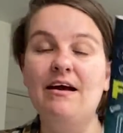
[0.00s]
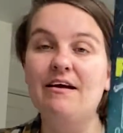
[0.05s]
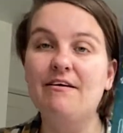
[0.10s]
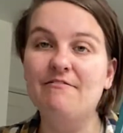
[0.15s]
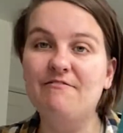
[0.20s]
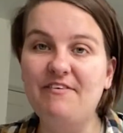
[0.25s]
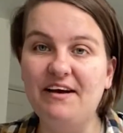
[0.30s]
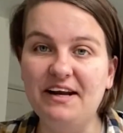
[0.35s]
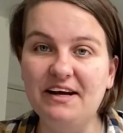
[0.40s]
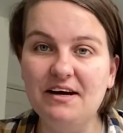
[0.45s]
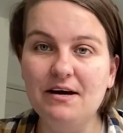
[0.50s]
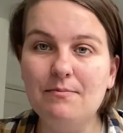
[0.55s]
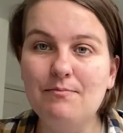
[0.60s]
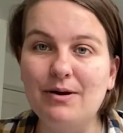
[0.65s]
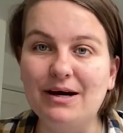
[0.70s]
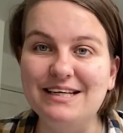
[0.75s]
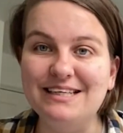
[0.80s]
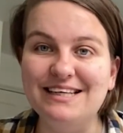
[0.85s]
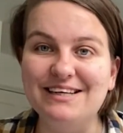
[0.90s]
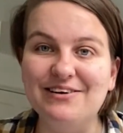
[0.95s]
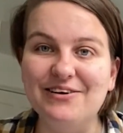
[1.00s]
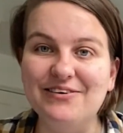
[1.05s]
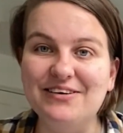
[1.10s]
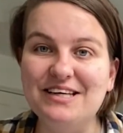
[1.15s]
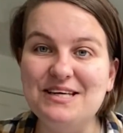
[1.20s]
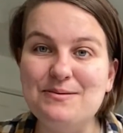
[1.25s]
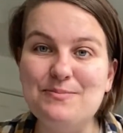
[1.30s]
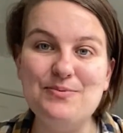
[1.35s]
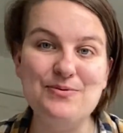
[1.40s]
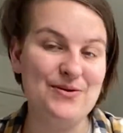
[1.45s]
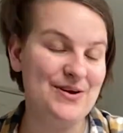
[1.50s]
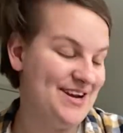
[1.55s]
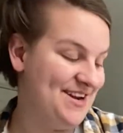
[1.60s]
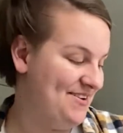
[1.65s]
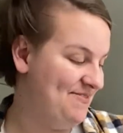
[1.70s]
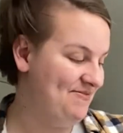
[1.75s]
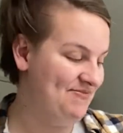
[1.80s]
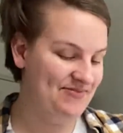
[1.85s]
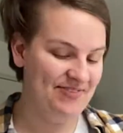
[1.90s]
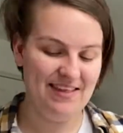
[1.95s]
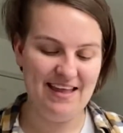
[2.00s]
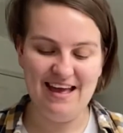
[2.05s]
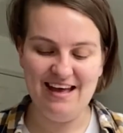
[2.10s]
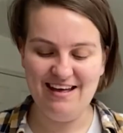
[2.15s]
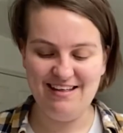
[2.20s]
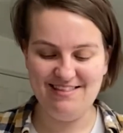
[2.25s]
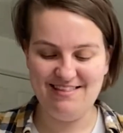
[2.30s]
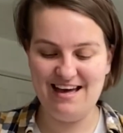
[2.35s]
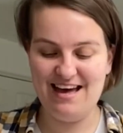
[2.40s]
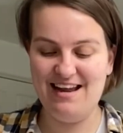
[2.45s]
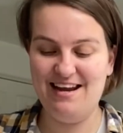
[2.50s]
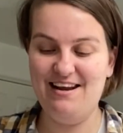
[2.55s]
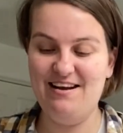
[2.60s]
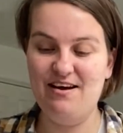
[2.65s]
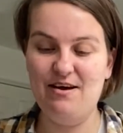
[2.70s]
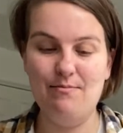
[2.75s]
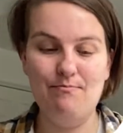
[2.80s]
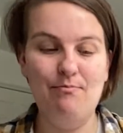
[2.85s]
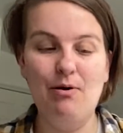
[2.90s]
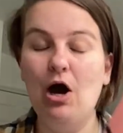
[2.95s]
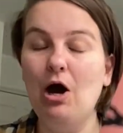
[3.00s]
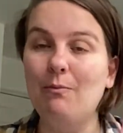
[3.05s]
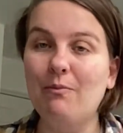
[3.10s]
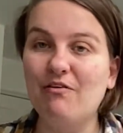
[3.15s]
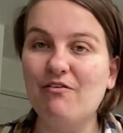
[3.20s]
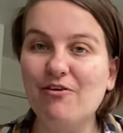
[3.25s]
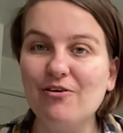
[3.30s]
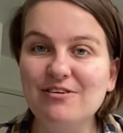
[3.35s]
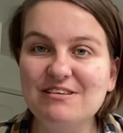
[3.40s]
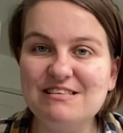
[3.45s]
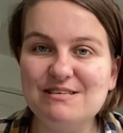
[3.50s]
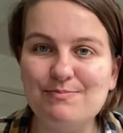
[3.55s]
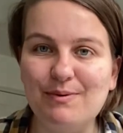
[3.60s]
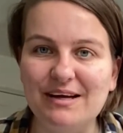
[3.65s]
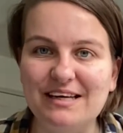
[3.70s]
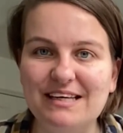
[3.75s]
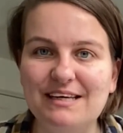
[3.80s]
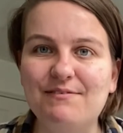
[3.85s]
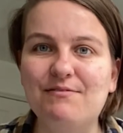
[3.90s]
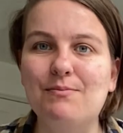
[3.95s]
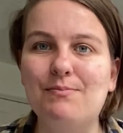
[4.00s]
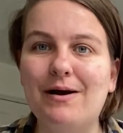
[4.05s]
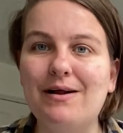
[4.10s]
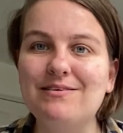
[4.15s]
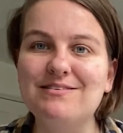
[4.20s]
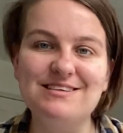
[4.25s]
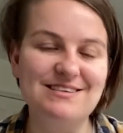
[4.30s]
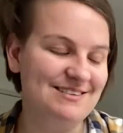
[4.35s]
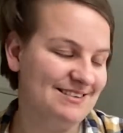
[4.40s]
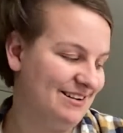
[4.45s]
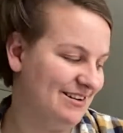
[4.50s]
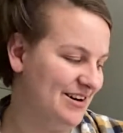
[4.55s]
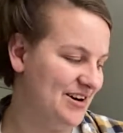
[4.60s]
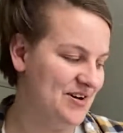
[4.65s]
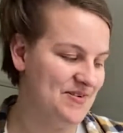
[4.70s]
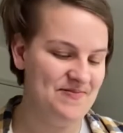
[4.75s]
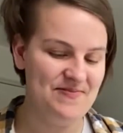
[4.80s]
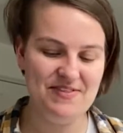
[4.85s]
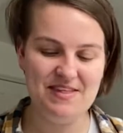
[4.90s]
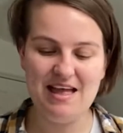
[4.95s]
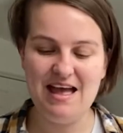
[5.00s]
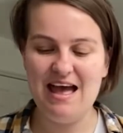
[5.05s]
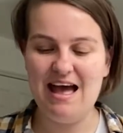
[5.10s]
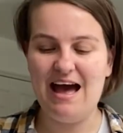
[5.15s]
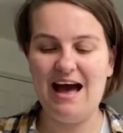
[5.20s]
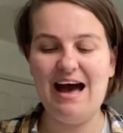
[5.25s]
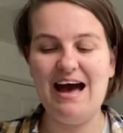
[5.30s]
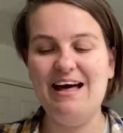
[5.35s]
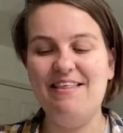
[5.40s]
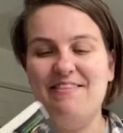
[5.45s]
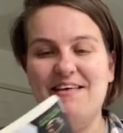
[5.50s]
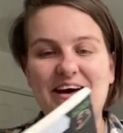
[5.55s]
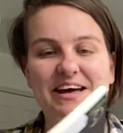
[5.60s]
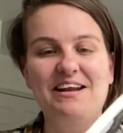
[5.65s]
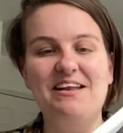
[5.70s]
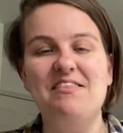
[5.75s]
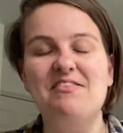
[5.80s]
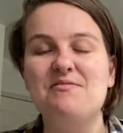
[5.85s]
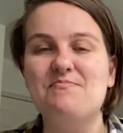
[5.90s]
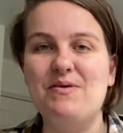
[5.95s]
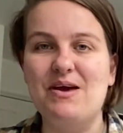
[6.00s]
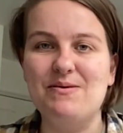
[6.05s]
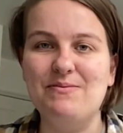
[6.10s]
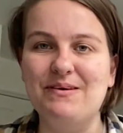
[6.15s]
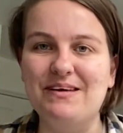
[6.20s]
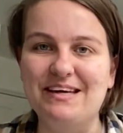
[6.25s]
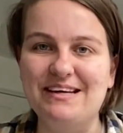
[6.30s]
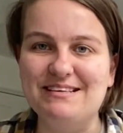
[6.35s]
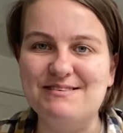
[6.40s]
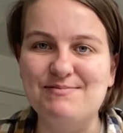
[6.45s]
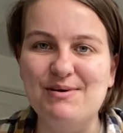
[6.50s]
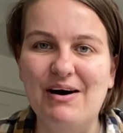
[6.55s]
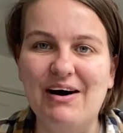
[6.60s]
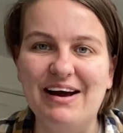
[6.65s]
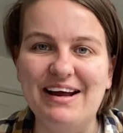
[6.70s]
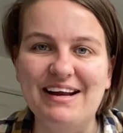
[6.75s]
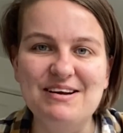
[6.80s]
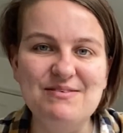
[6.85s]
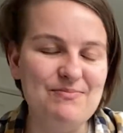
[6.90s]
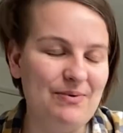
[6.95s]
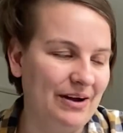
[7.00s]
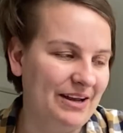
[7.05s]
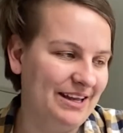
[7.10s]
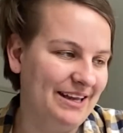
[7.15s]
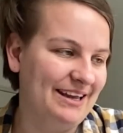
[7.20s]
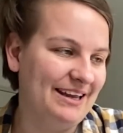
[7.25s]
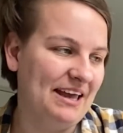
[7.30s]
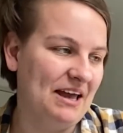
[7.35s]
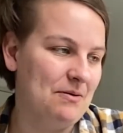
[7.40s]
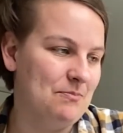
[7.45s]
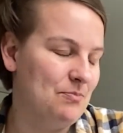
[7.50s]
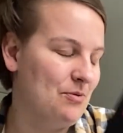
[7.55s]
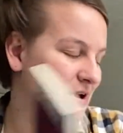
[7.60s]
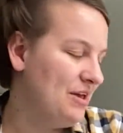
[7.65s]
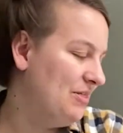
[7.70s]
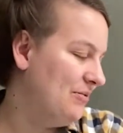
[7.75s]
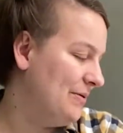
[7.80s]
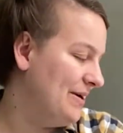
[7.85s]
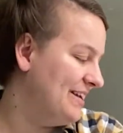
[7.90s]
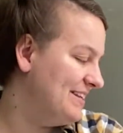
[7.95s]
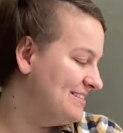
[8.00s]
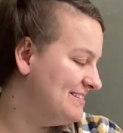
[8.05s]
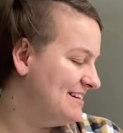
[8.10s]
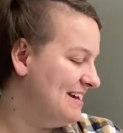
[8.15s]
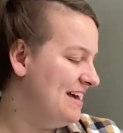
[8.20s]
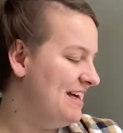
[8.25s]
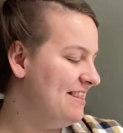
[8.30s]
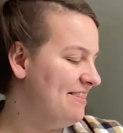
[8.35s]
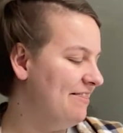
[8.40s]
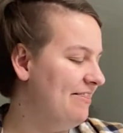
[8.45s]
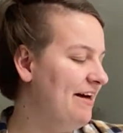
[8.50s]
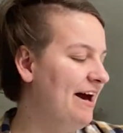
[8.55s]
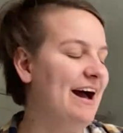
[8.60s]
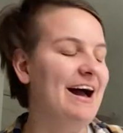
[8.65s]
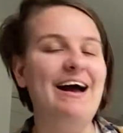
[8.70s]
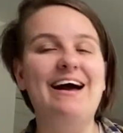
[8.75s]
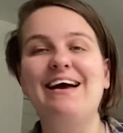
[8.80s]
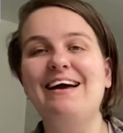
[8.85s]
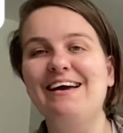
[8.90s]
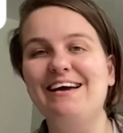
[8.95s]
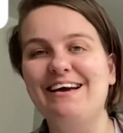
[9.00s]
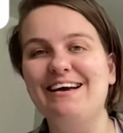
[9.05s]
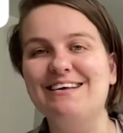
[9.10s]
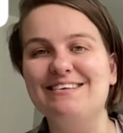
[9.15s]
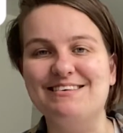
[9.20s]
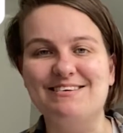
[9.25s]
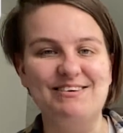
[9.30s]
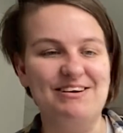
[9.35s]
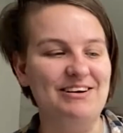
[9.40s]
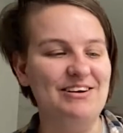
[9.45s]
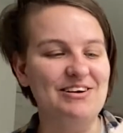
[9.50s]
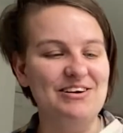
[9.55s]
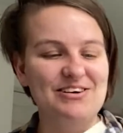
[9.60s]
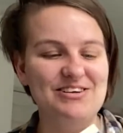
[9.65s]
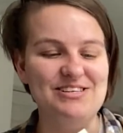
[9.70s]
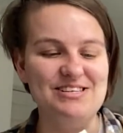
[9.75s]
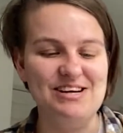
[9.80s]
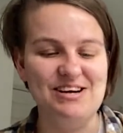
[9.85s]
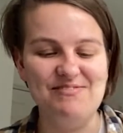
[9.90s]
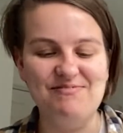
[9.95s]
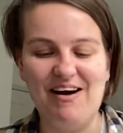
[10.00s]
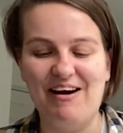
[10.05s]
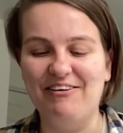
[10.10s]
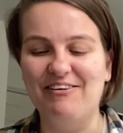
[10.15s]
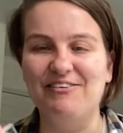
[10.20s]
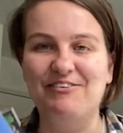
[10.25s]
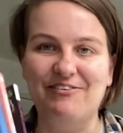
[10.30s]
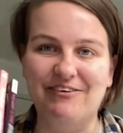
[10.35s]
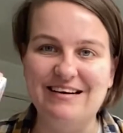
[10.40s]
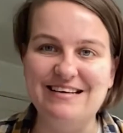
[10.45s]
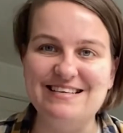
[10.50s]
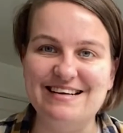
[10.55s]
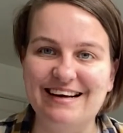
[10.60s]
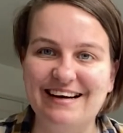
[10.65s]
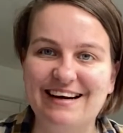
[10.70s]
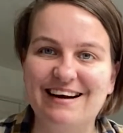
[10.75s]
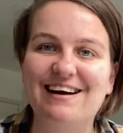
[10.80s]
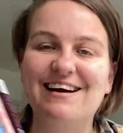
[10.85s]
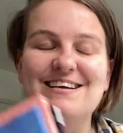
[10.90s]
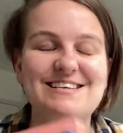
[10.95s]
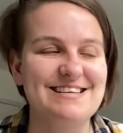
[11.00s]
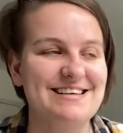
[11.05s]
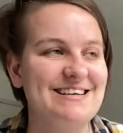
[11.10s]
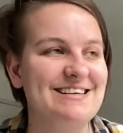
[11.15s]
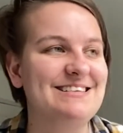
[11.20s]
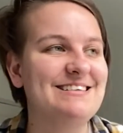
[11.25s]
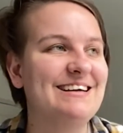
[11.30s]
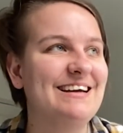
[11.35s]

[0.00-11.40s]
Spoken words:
Thinner by Nino, Cipri. Then Permafrost by Eva Baltasar. And then The Baby Is Mine by Oyinkan Braithwaite. That is a good amount of reading I did